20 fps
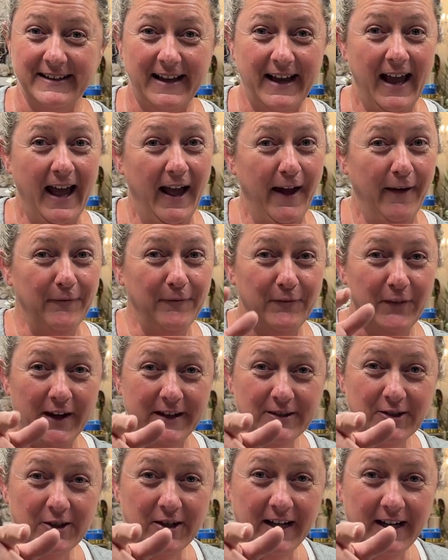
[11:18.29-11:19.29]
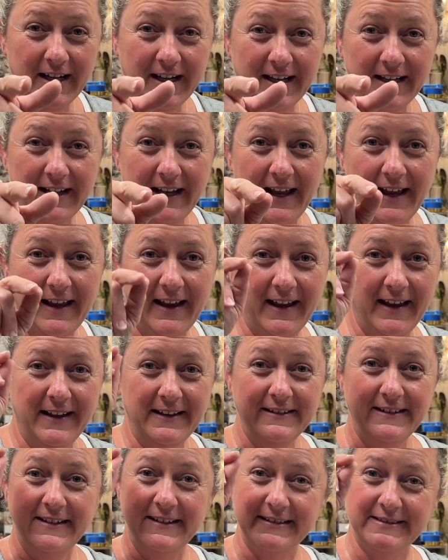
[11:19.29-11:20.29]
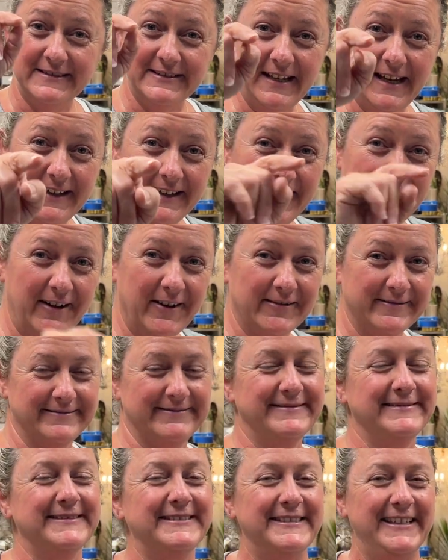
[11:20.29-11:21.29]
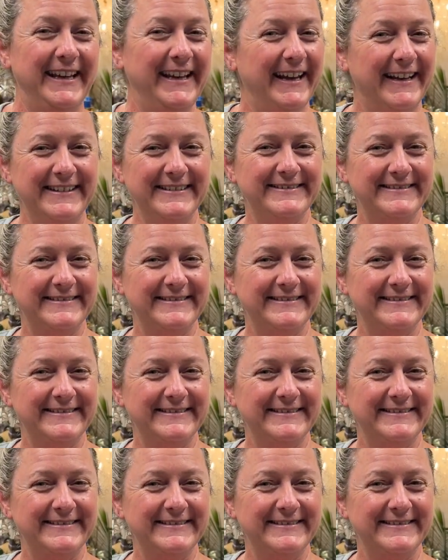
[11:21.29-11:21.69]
have fun creating and take care. See ya.